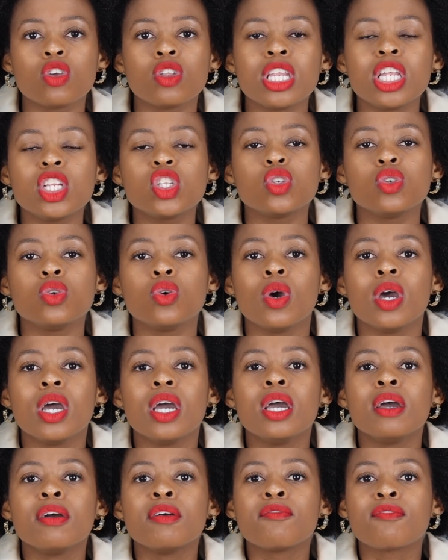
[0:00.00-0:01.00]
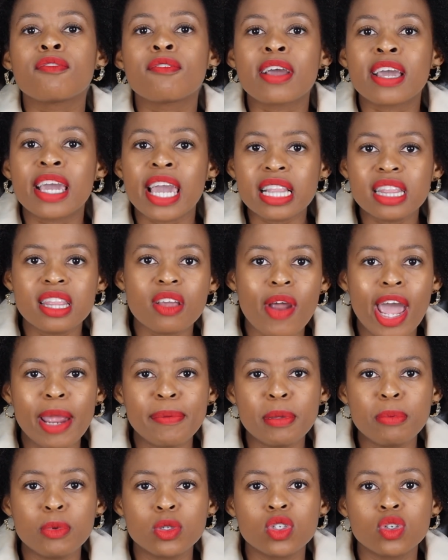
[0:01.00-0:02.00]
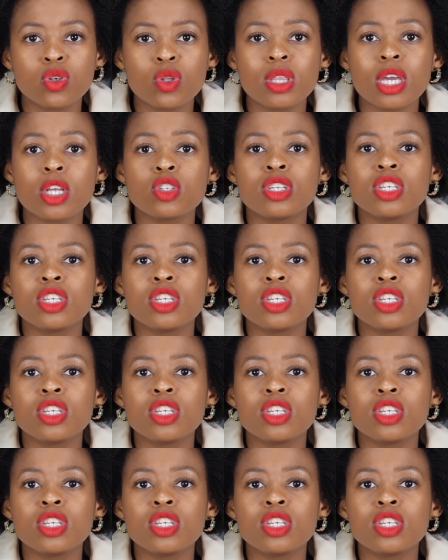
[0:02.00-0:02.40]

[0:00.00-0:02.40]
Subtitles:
You need to get the right people to do things,